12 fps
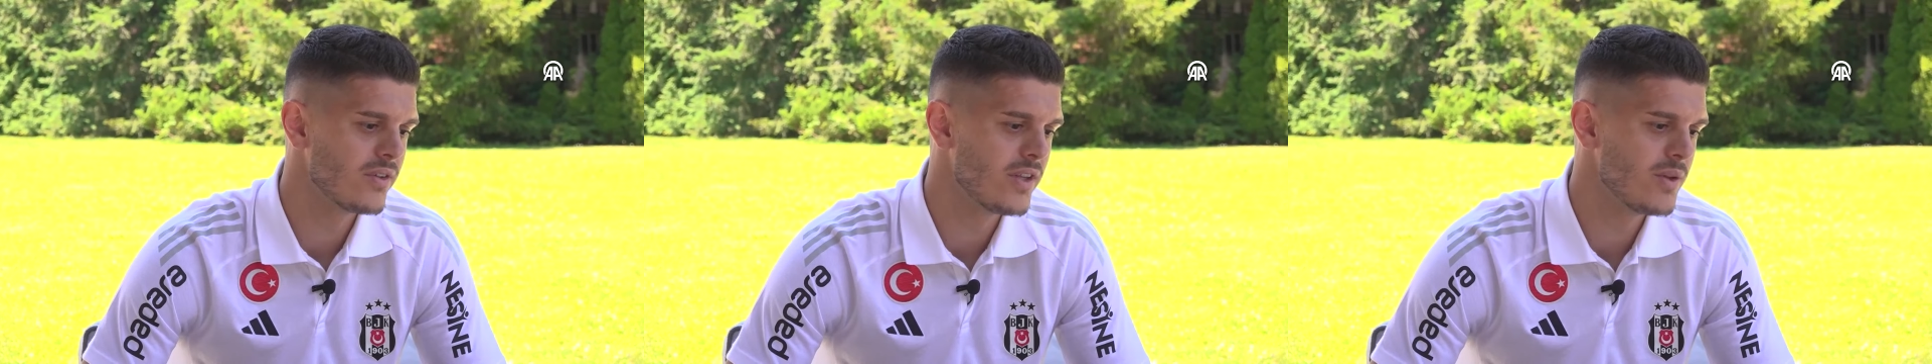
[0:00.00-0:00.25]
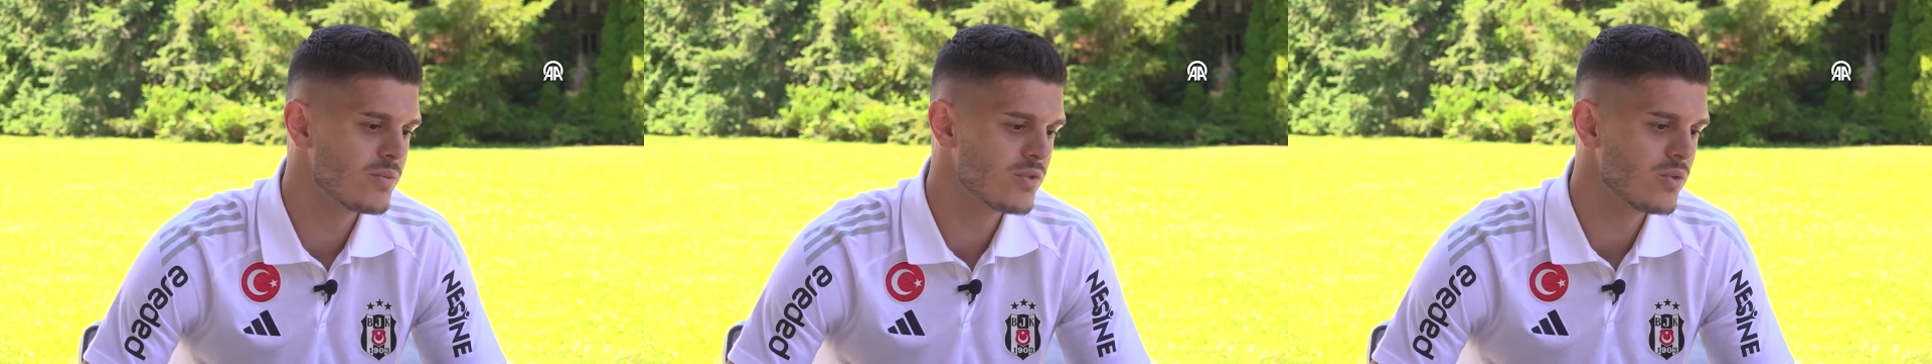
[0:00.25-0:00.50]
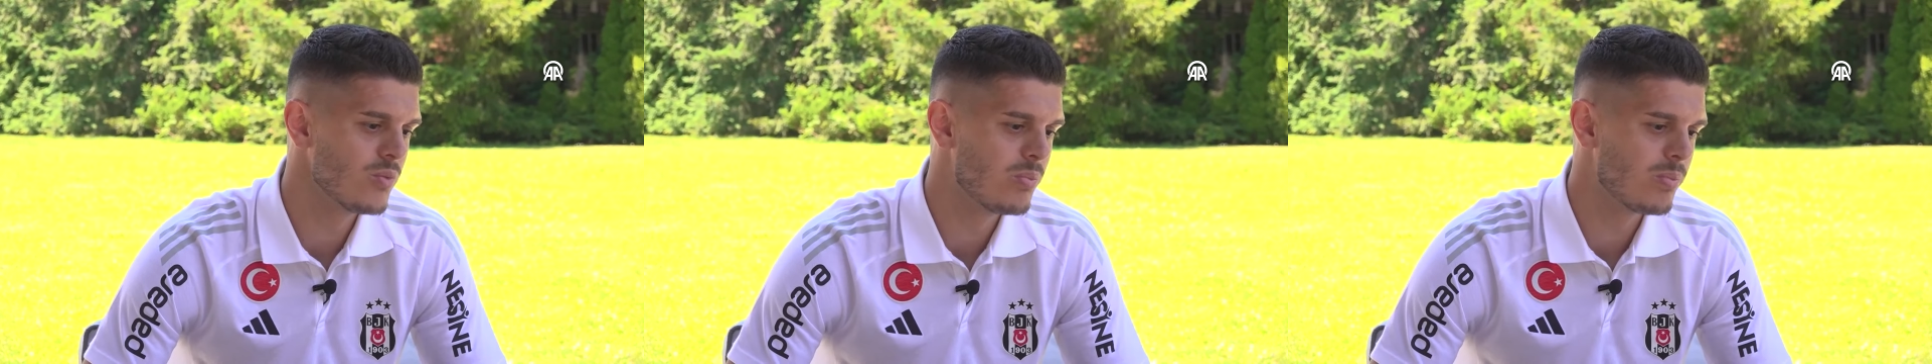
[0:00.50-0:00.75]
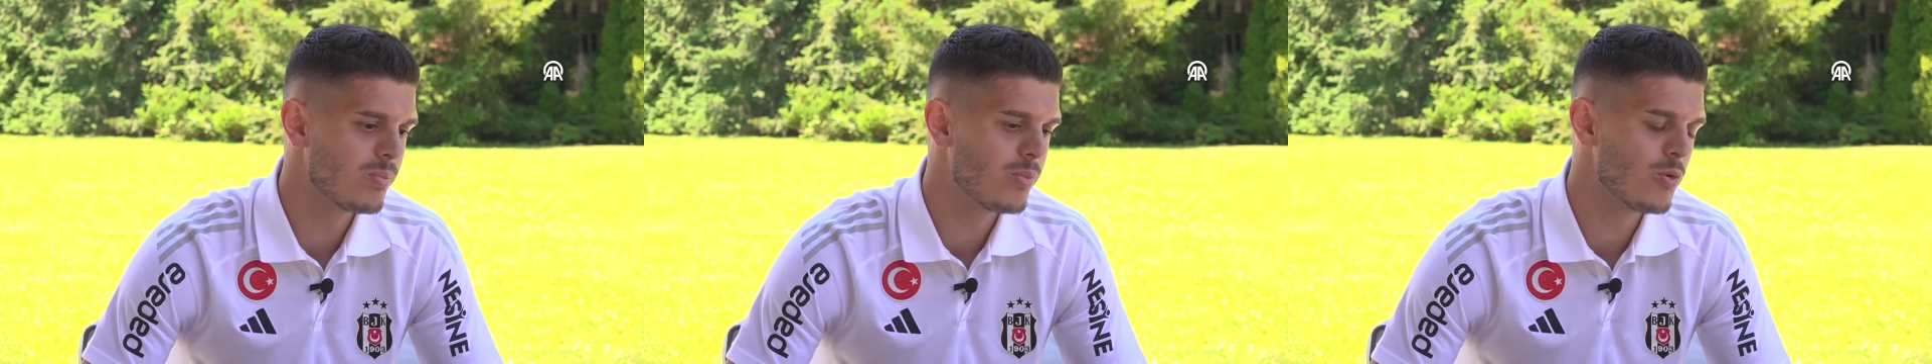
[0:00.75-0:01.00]
teams who
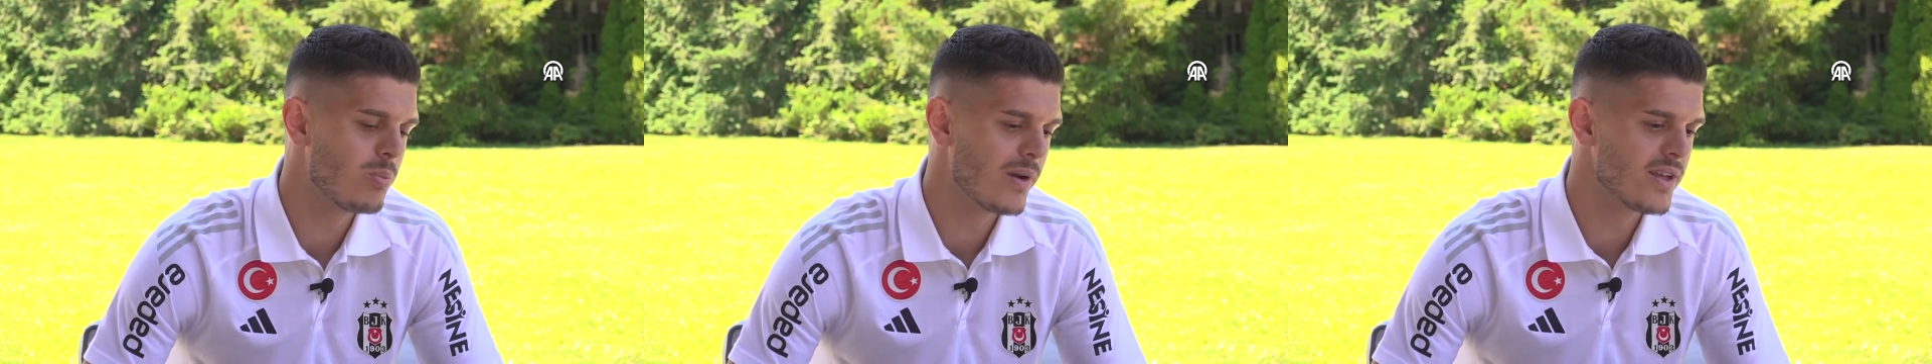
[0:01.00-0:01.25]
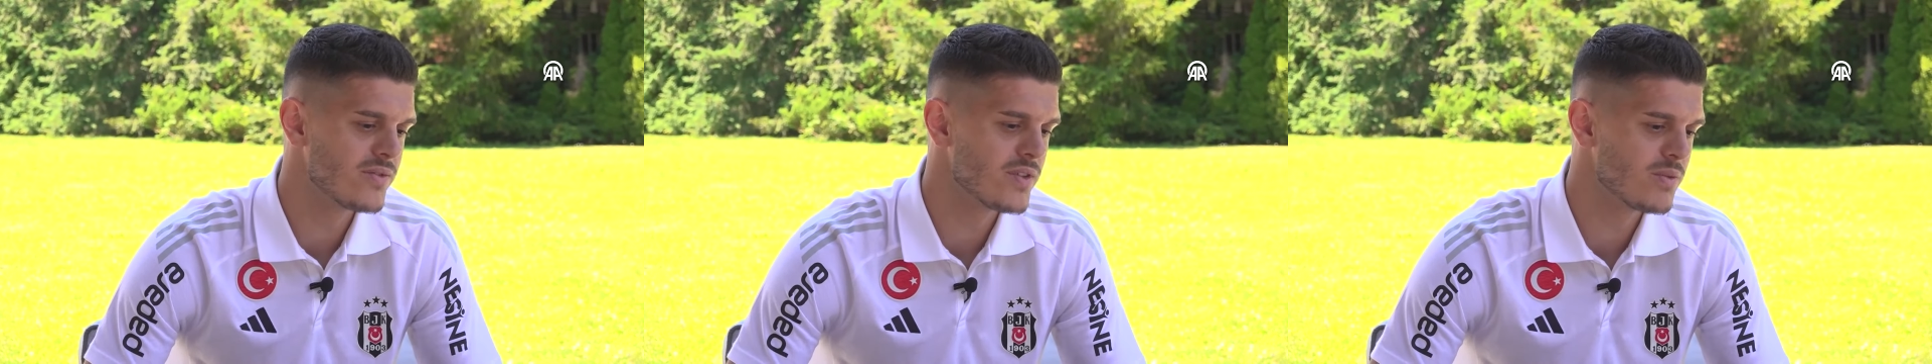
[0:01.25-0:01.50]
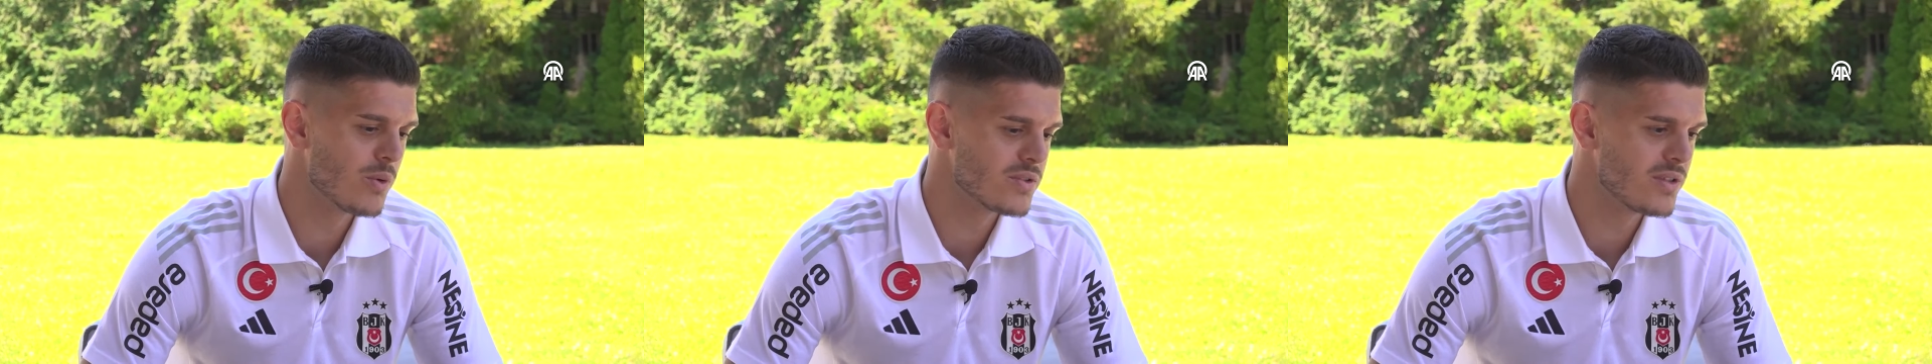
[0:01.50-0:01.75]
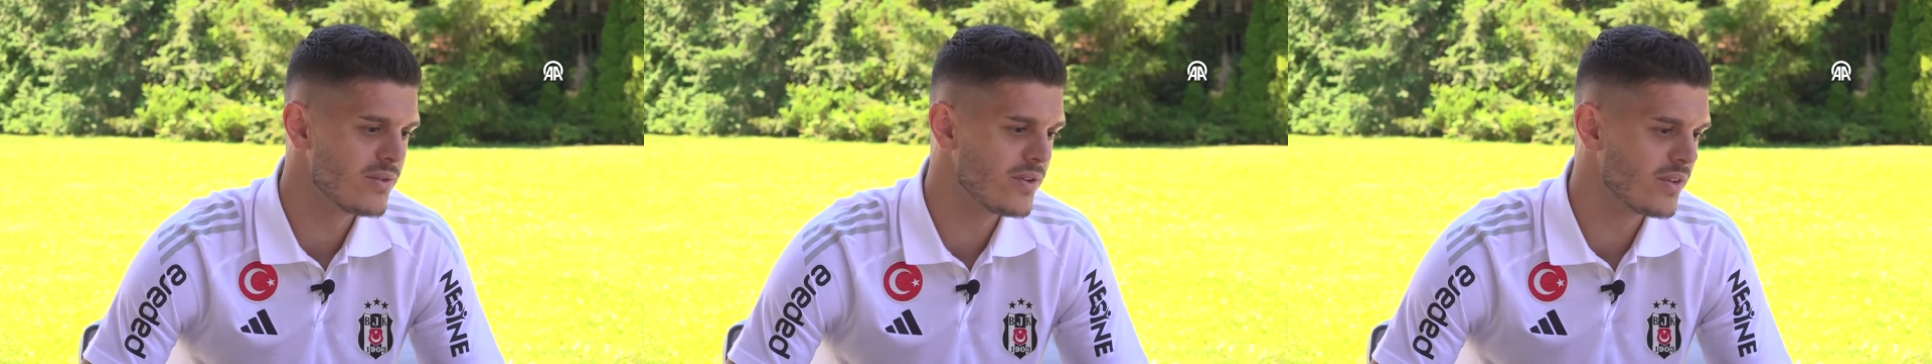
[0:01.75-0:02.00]
plays
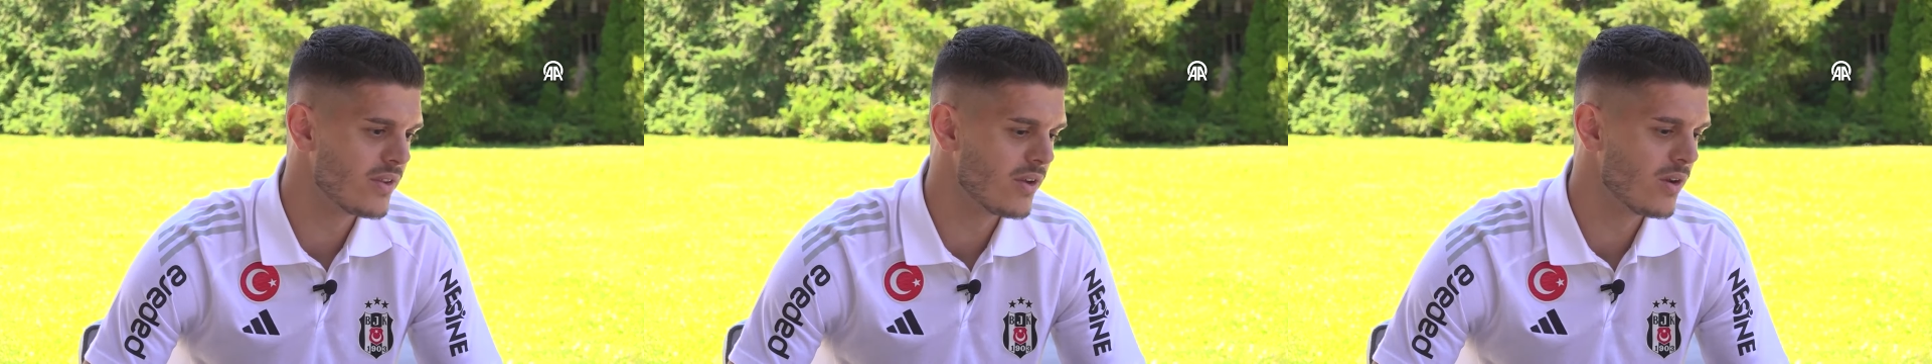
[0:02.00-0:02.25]
mostly with a